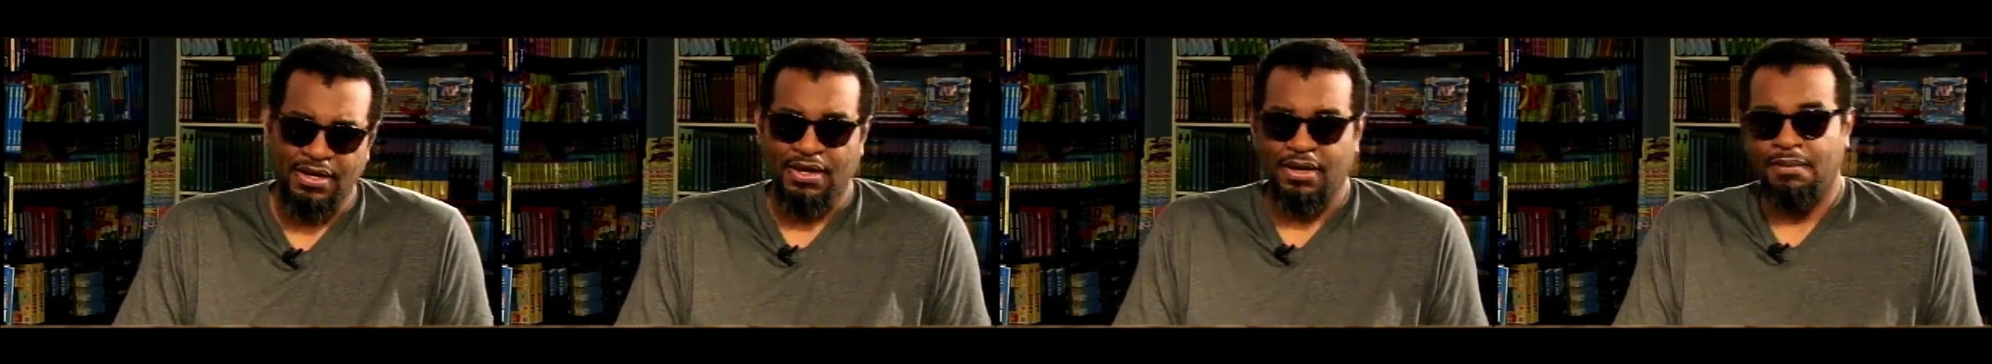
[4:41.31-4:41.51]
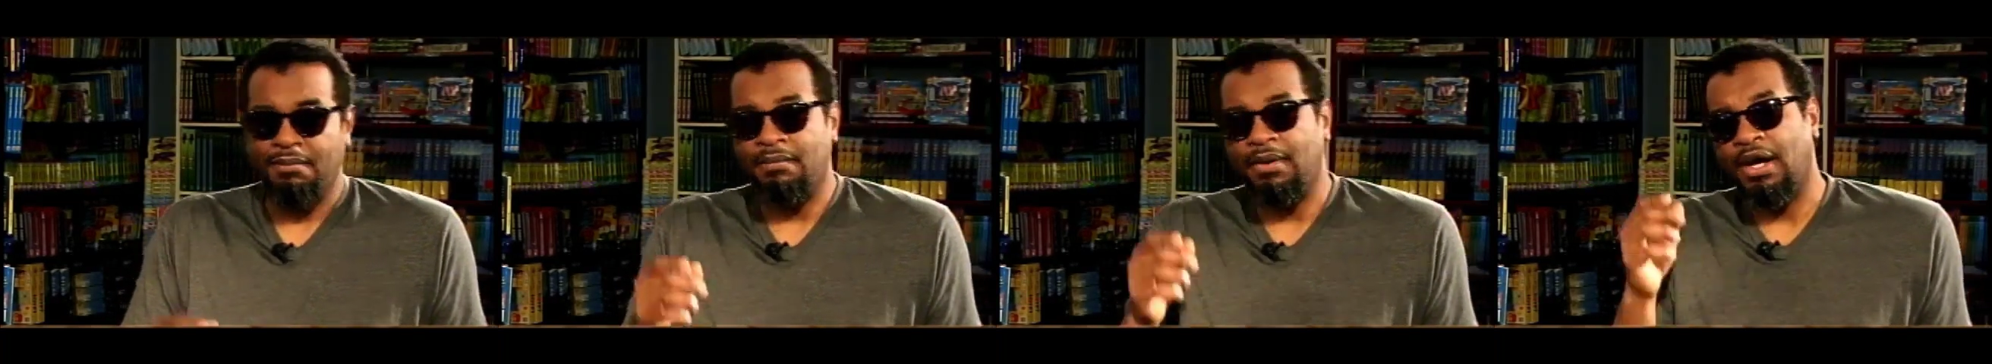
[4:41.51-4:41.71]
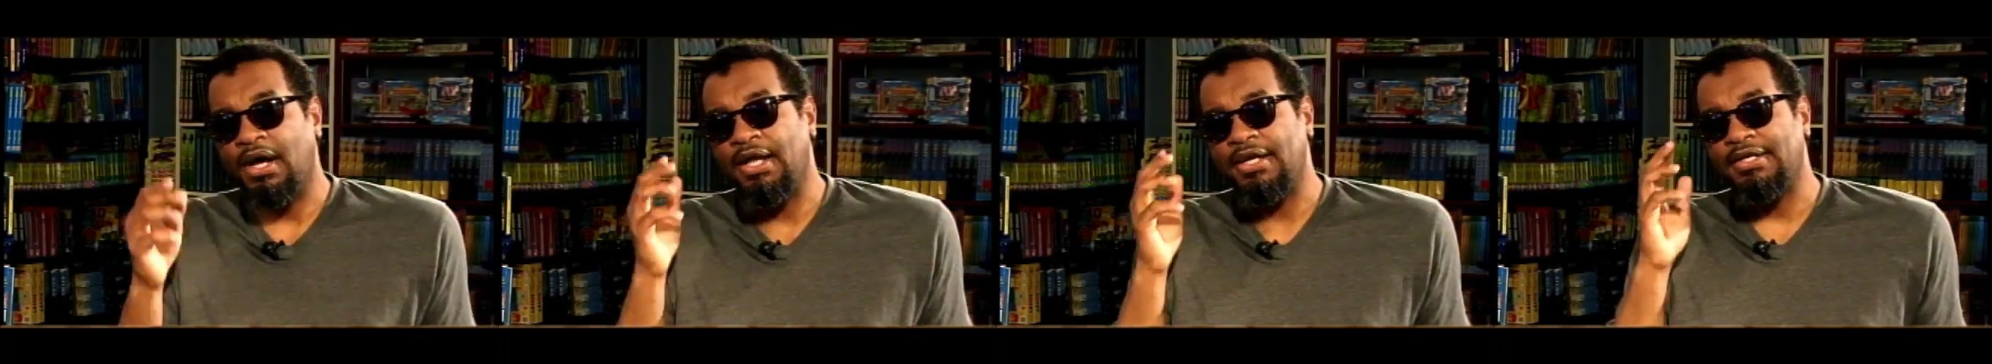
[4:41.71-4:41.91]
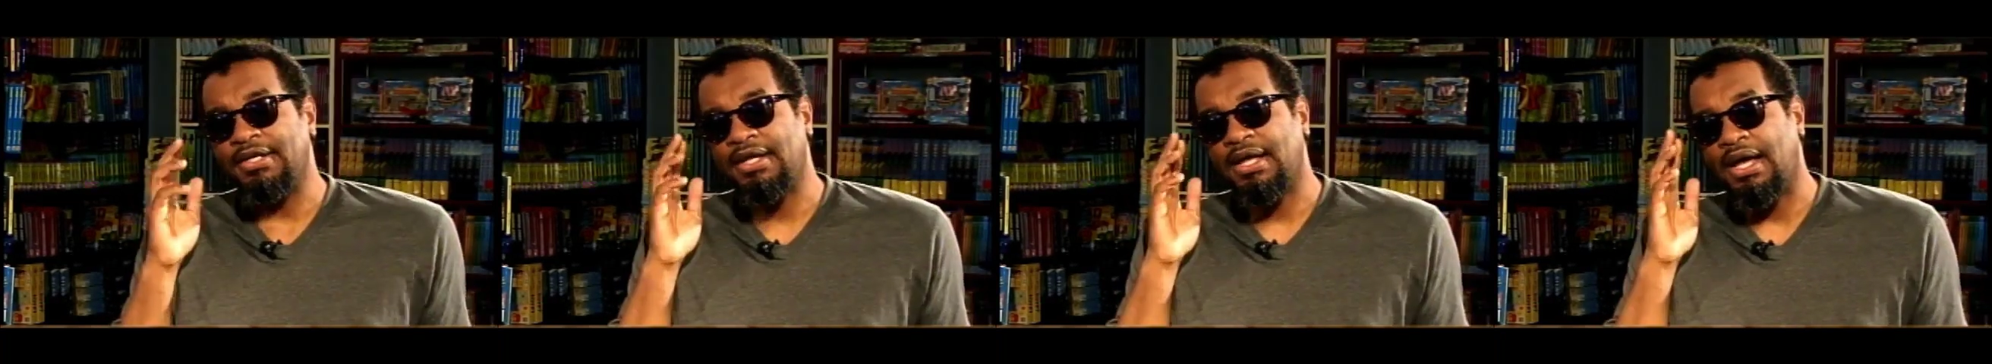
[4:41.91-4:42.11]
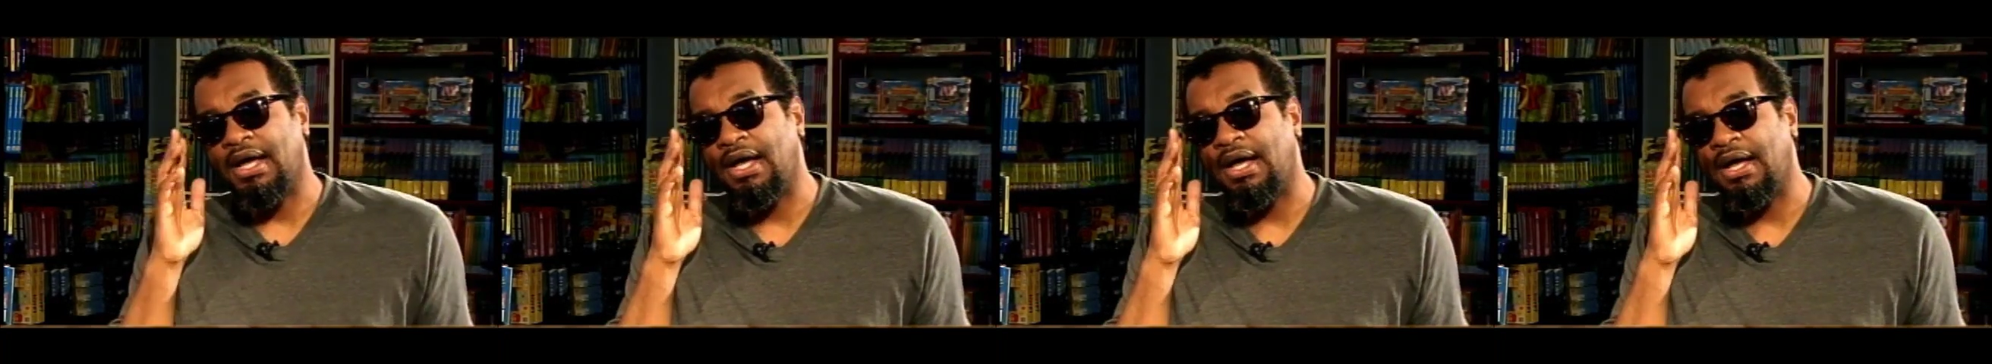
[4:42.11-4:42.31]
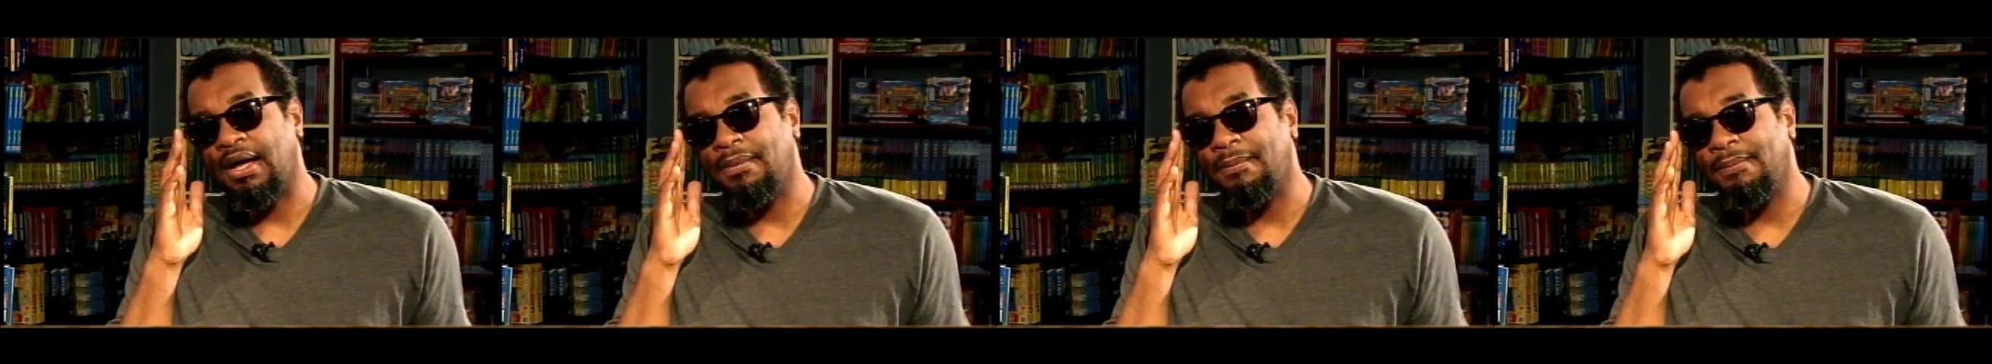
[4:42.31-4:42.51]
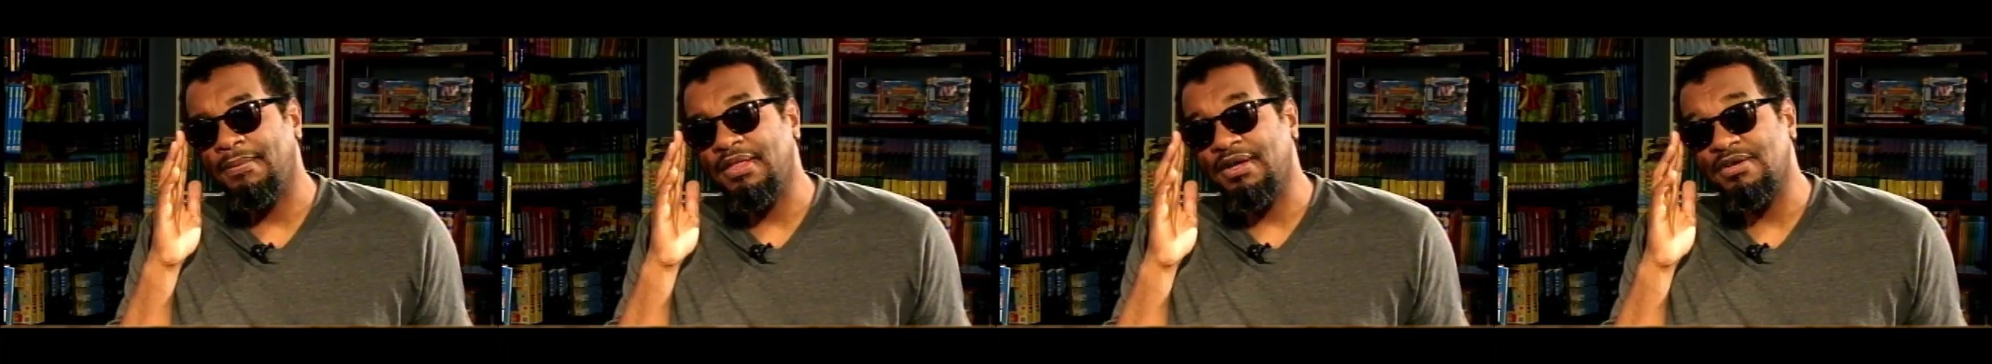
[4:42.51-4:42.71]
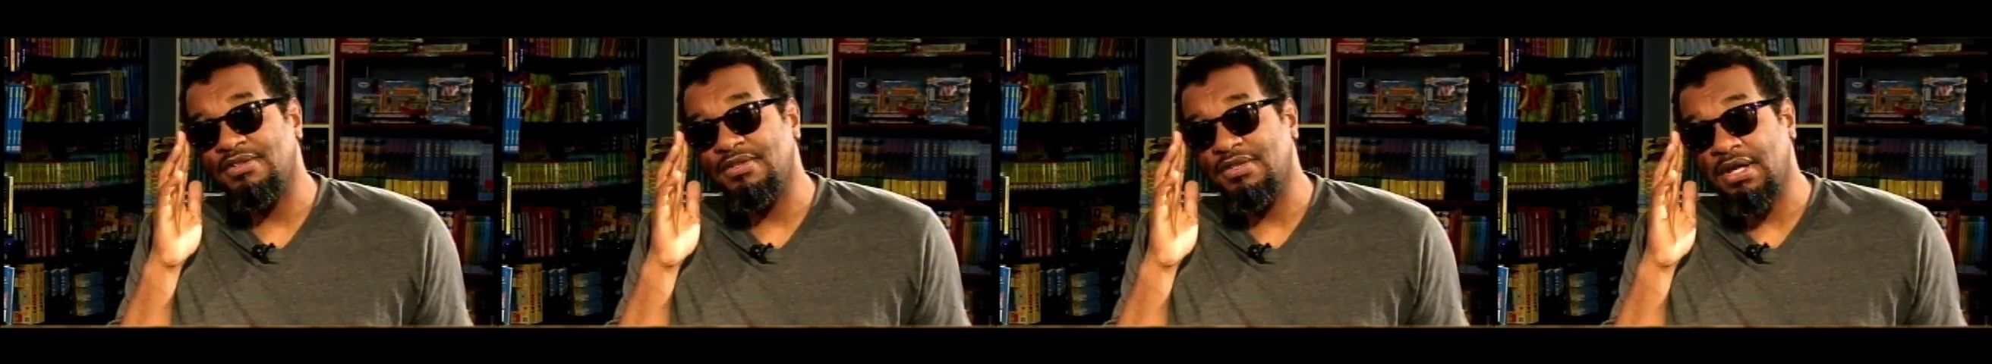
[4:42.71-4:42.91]
but
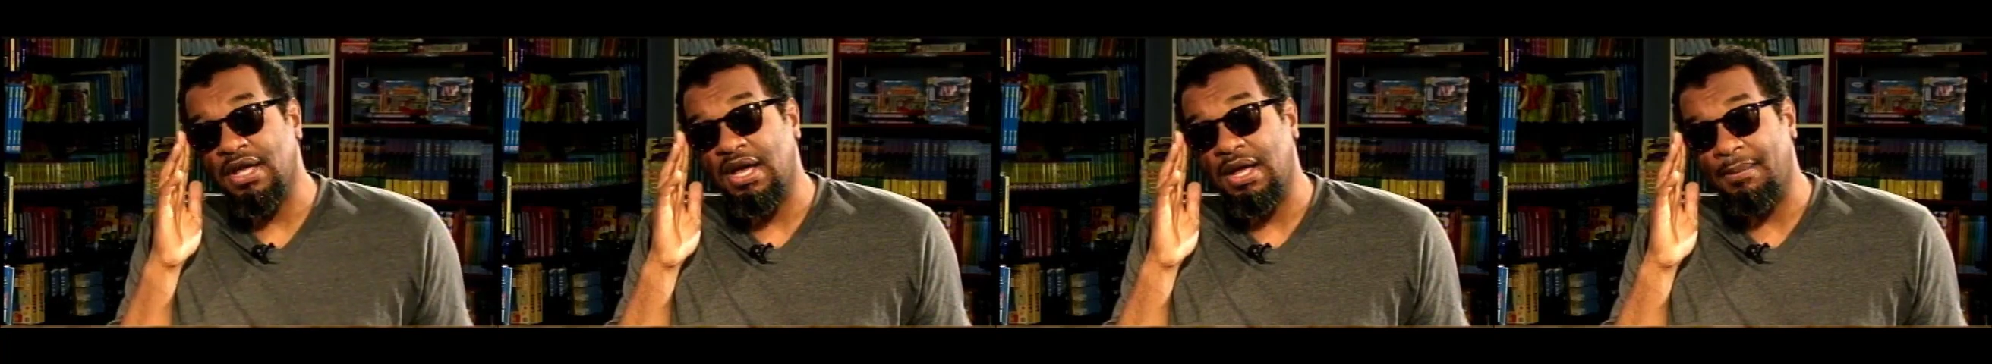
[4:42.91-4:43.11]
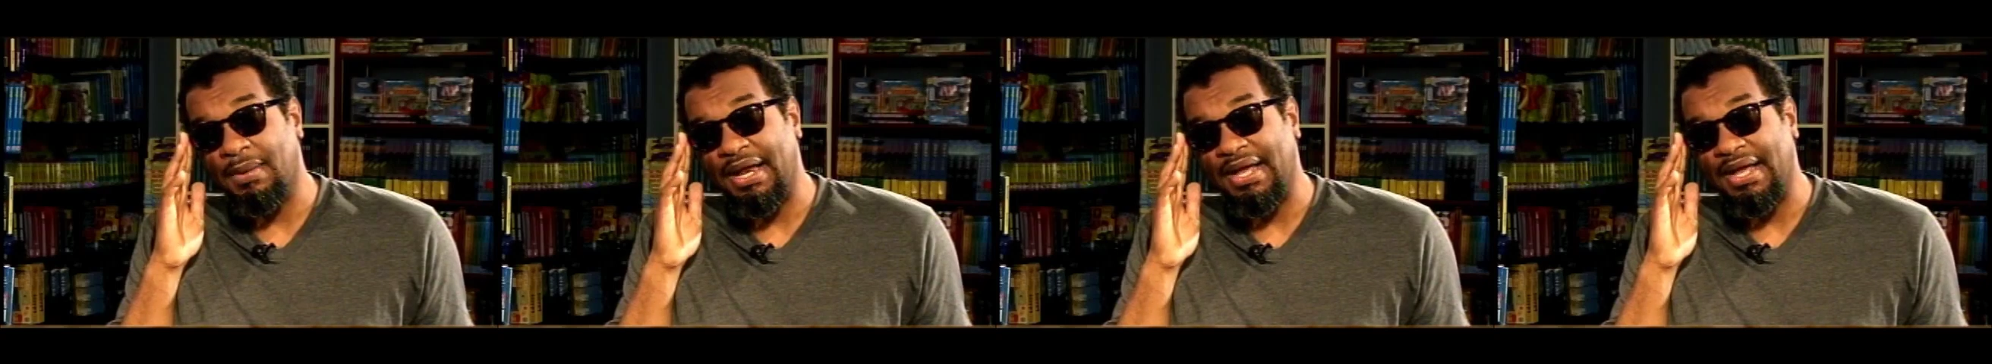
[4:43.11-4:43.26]
but